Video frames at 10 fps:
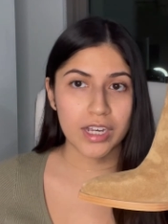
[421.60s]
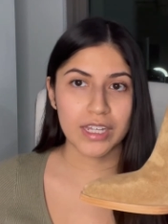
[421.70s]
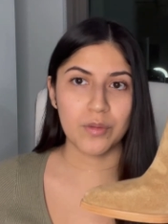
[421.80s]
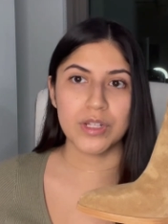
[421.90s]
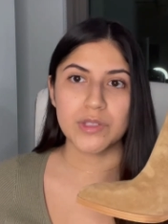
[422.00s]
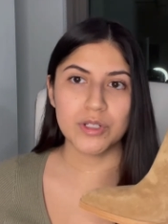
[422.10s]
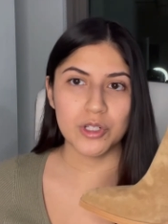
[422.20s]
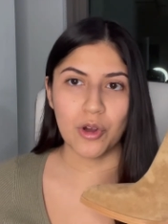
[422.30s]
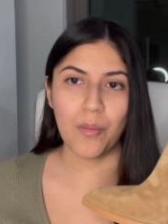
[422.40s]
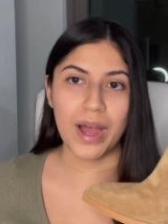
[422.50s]
Like once we do
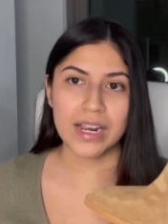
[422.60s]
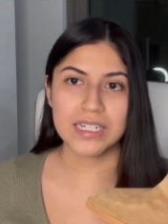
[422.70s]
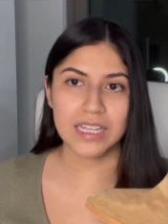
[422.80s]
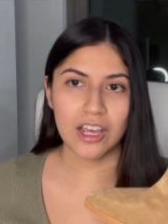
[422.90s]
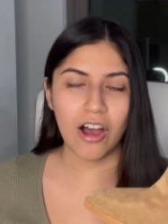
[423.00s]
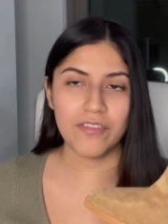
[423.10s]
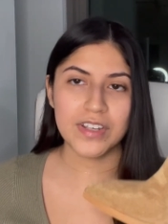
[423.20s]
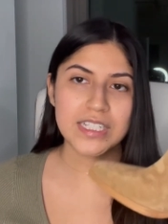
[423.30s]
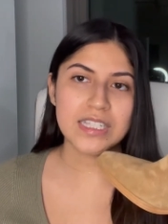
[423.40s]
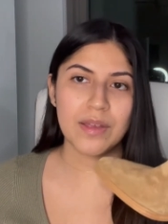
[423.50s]
go back into the
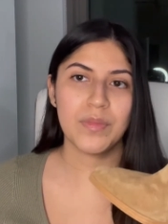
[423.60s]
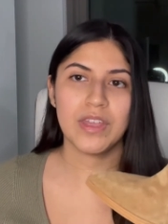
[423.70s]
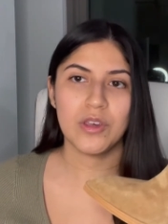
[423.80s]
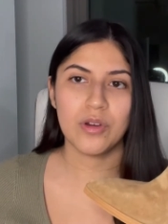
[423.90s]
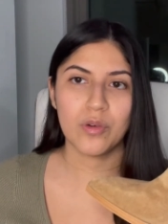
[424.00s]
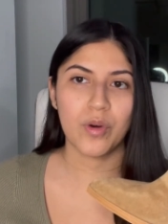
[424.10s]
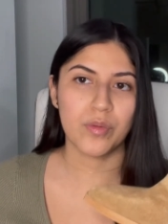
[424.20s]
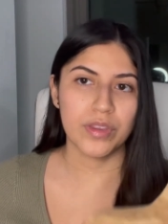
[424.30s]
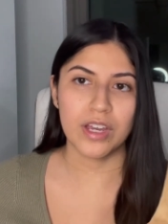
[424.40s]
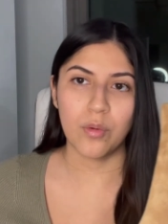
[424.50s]
office, it's something that you can wear
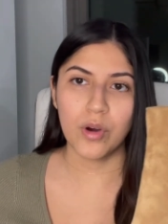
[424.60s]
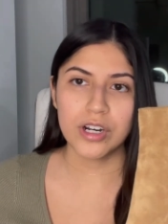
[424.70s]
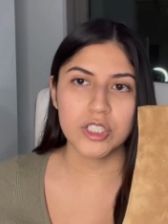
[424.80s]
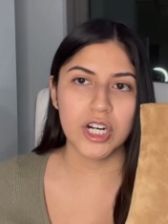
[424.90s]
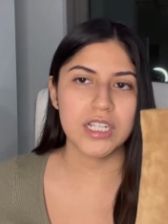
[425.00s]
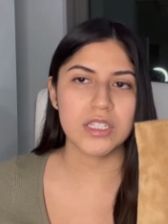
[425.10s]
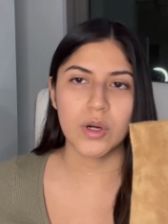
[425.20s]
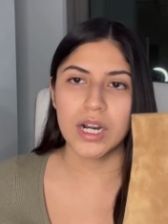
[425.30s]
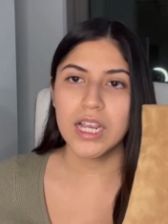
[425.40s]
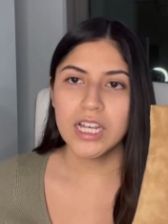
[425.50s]
with like a work dress
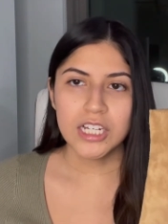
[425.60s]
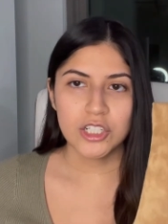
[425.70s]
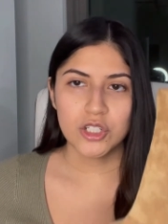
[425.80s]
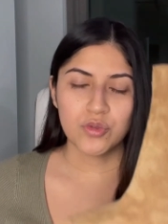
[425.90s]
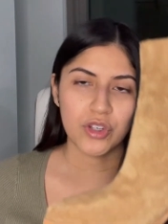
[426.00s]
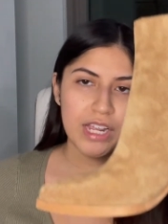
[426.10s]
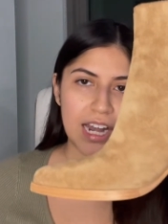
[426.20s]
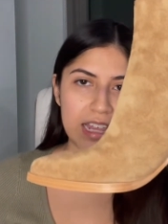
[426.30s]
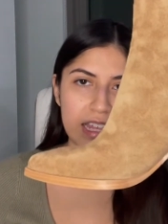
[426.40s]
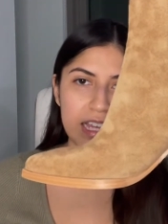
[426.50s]
or just really
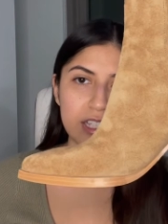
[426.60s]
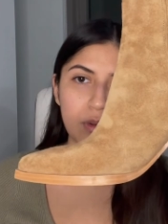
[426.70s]
anything. So I